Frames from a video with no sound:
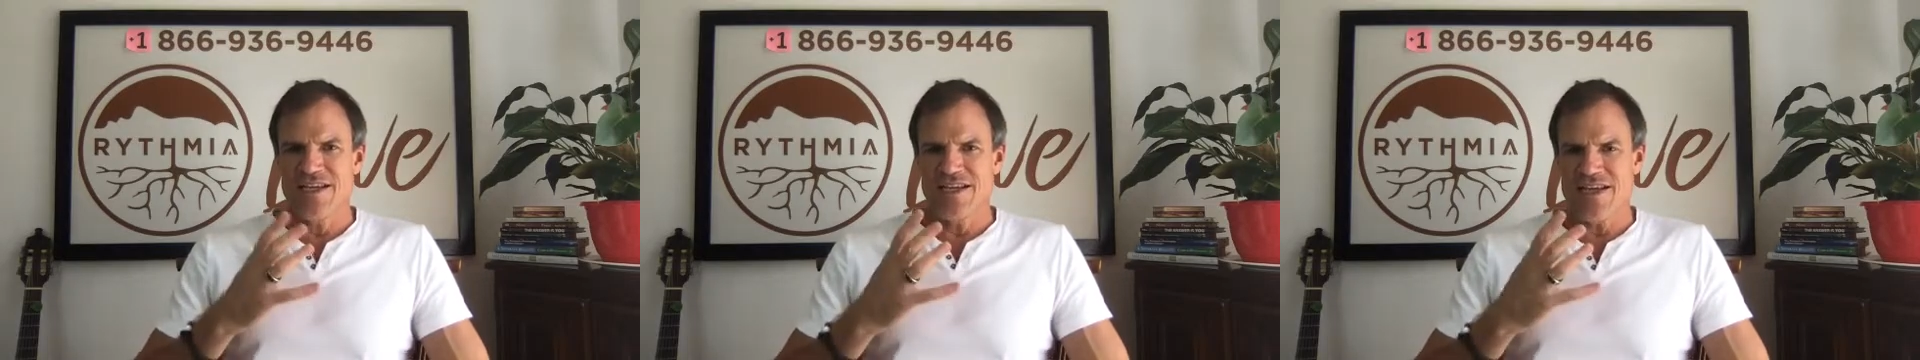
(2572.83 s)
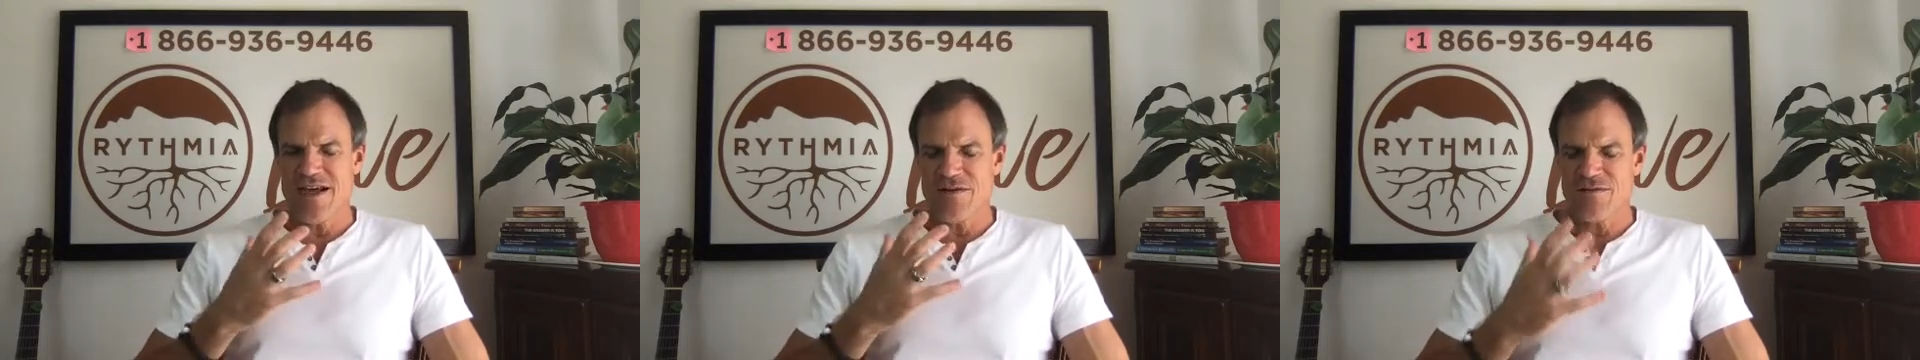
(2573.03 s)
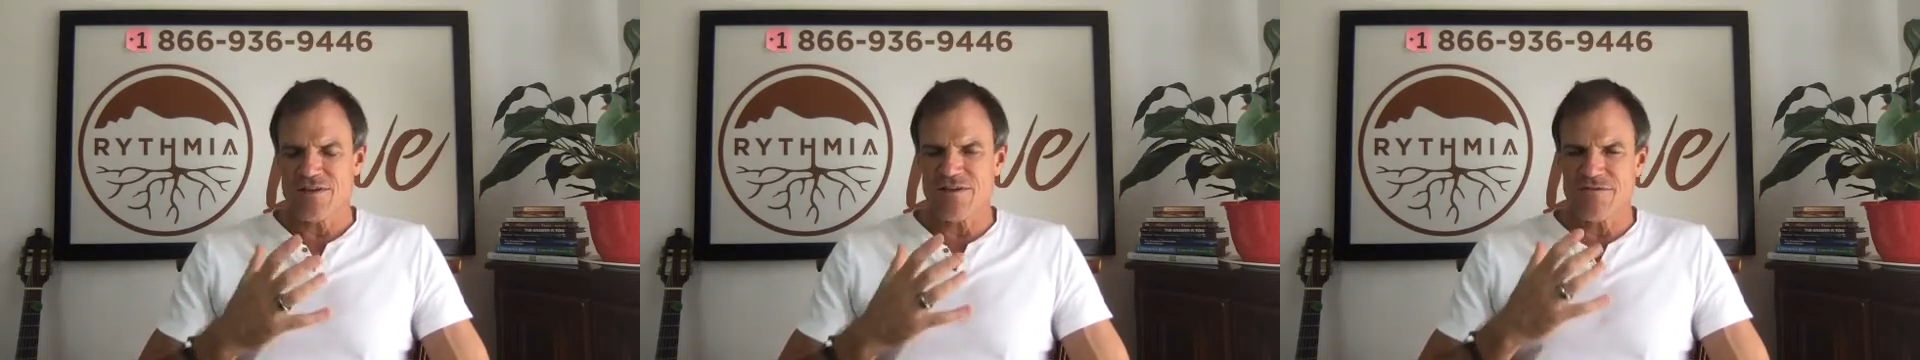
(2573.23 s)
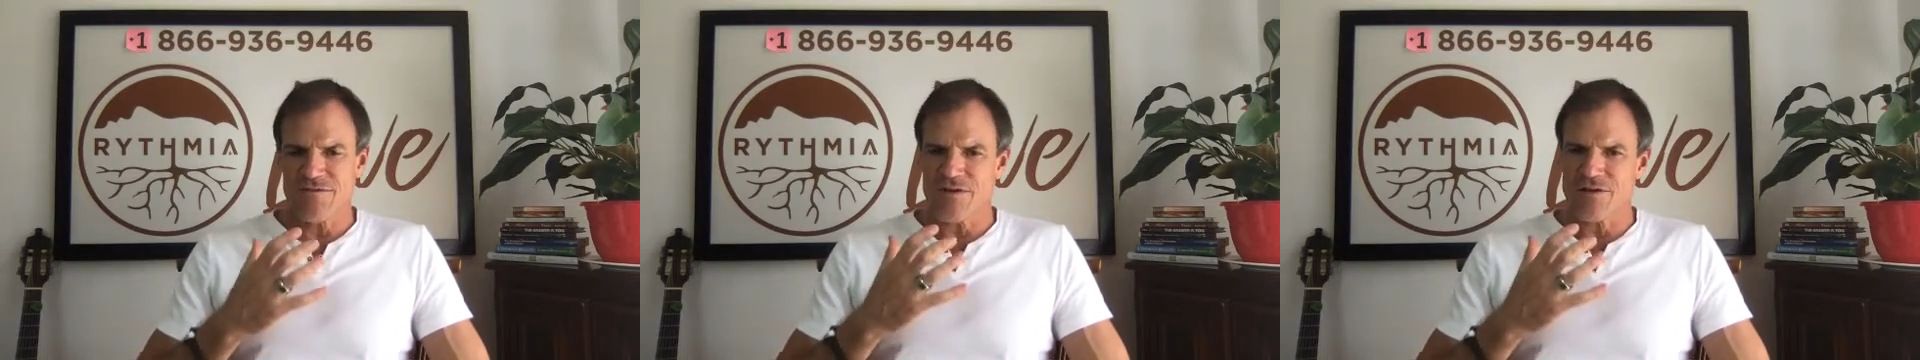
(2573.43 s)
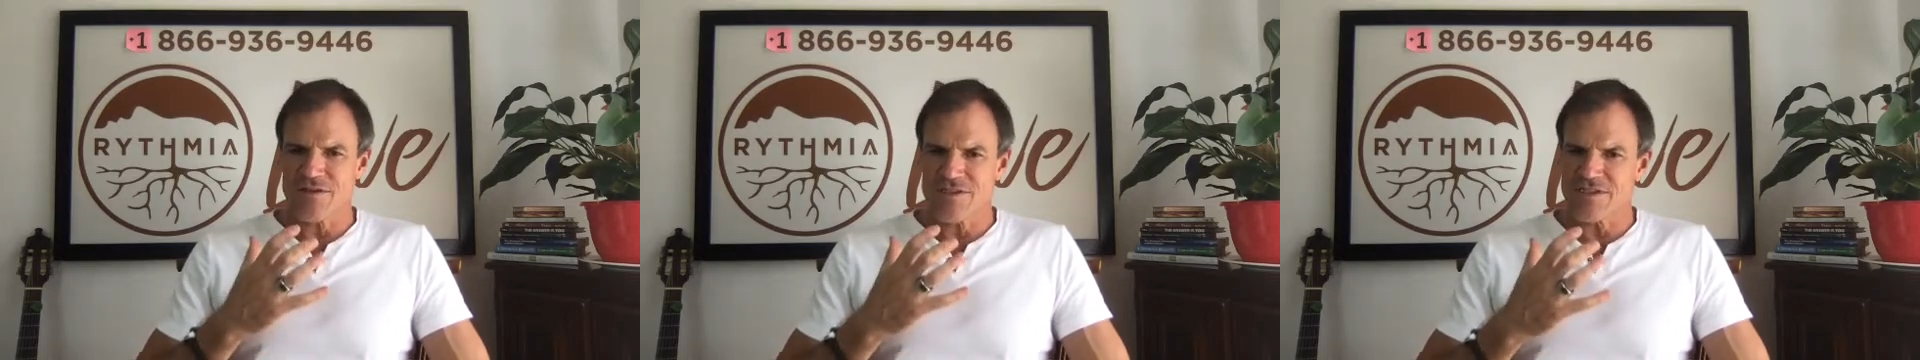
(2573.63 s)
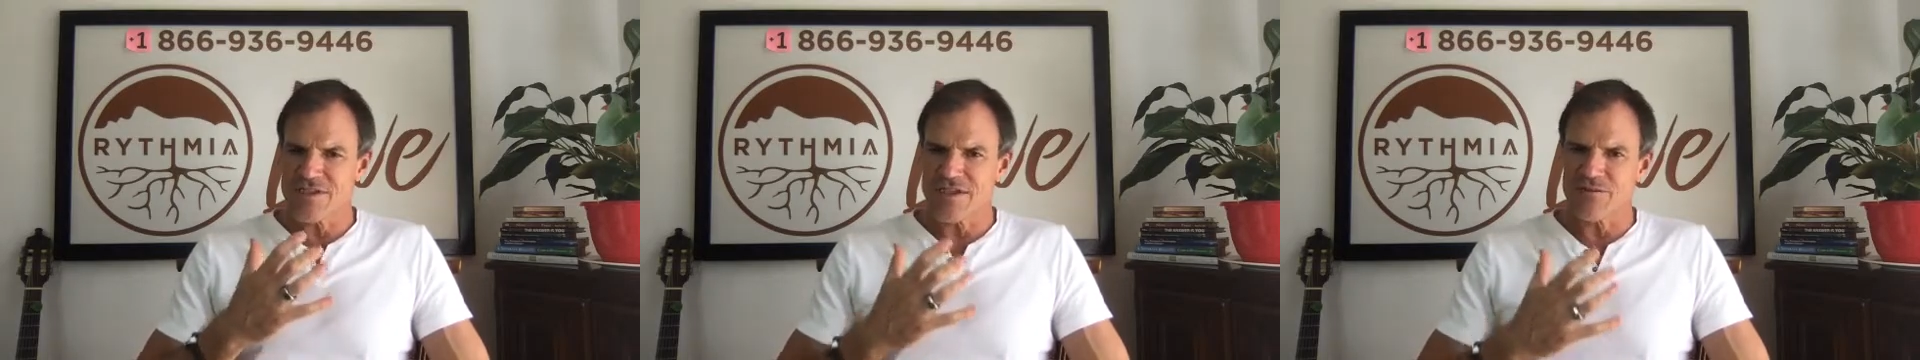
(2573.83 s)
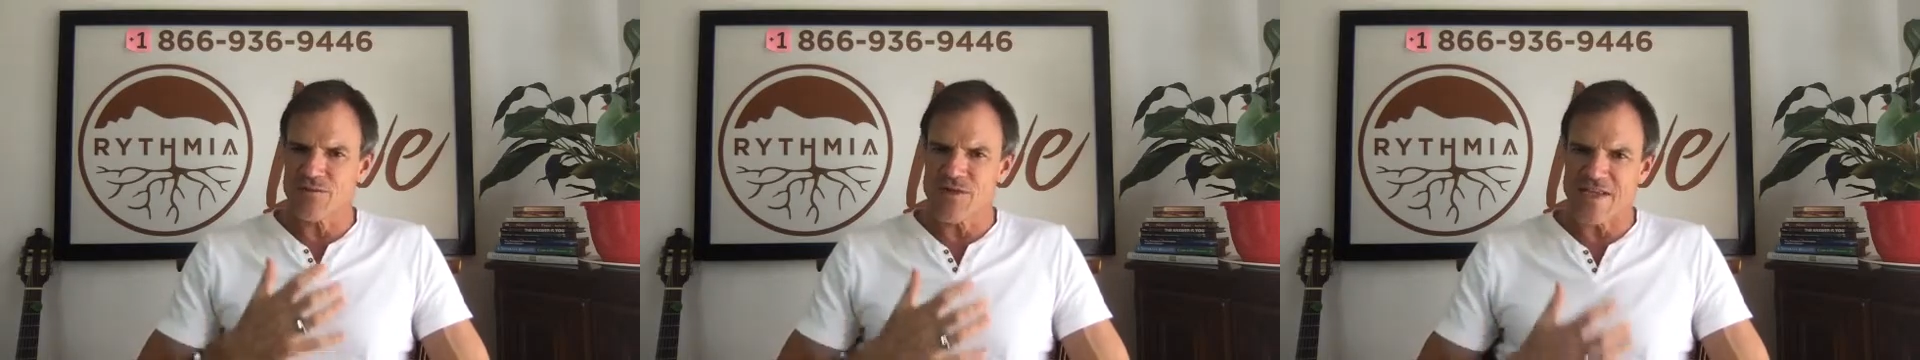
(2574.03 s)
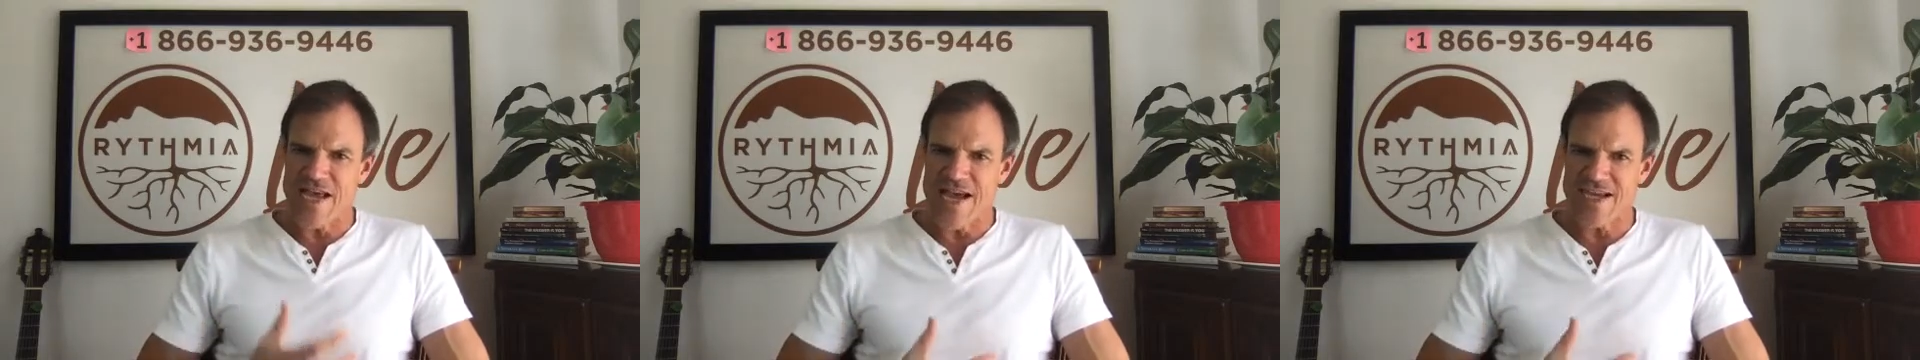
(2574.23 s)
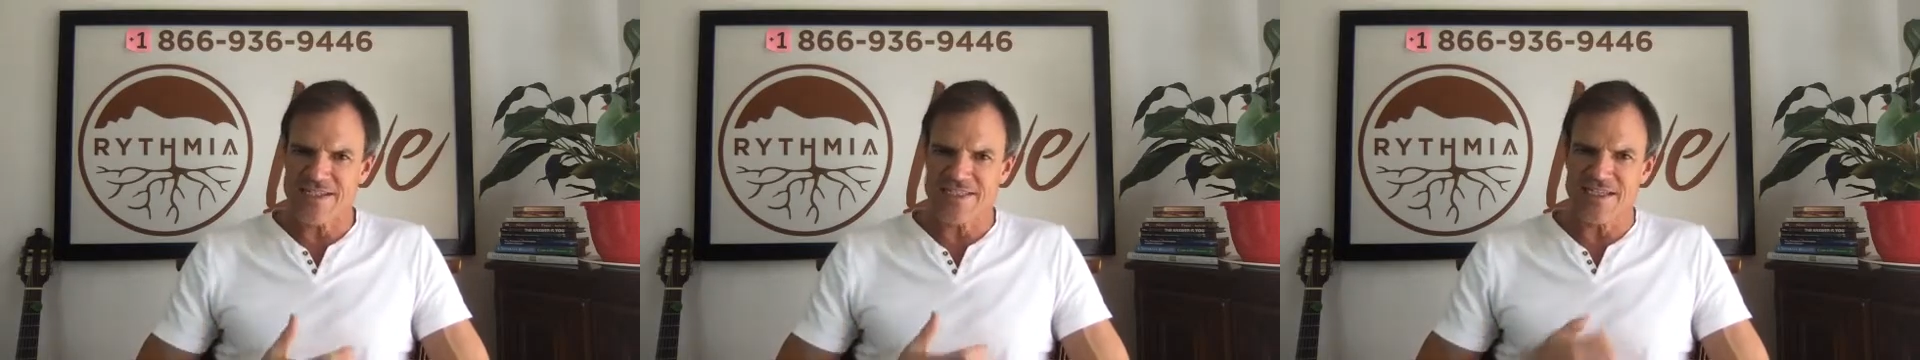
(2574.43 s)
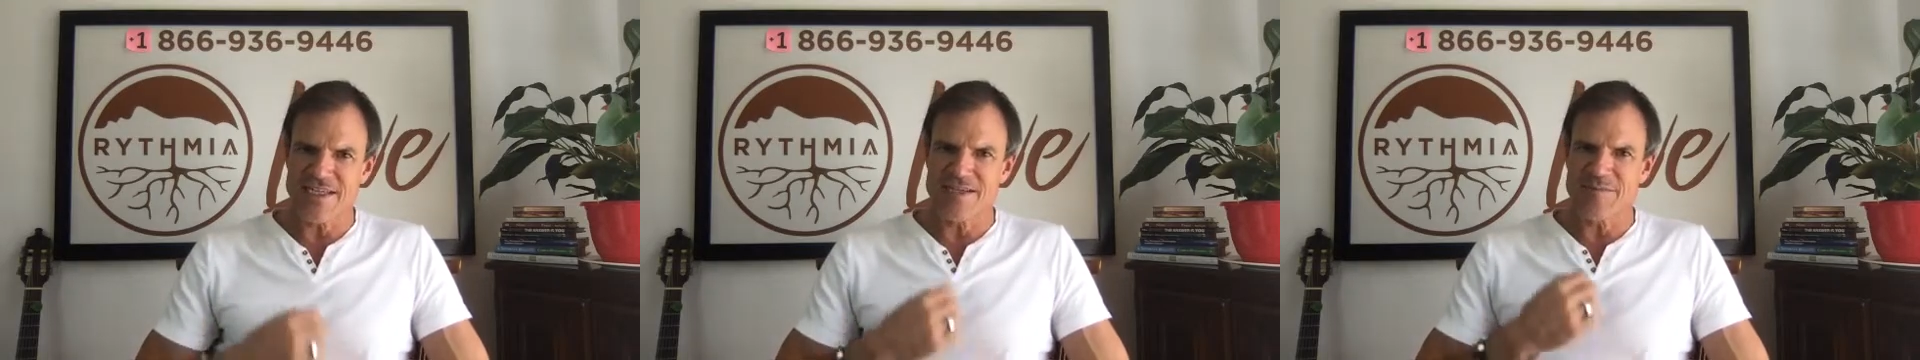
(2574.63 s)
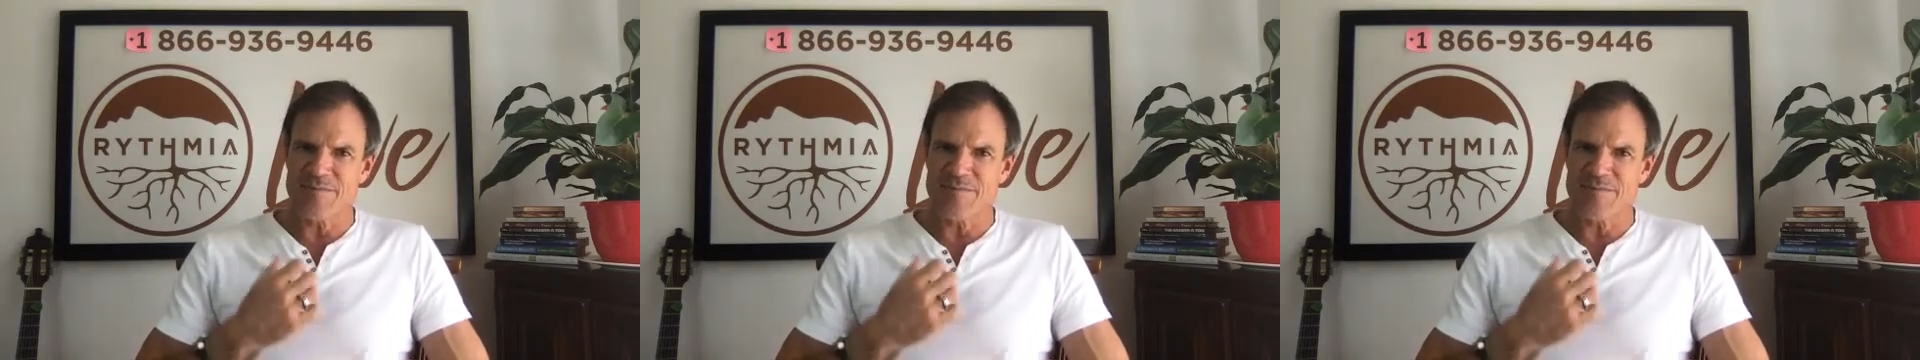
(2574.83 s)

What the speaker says: Now really focus on relaxing it,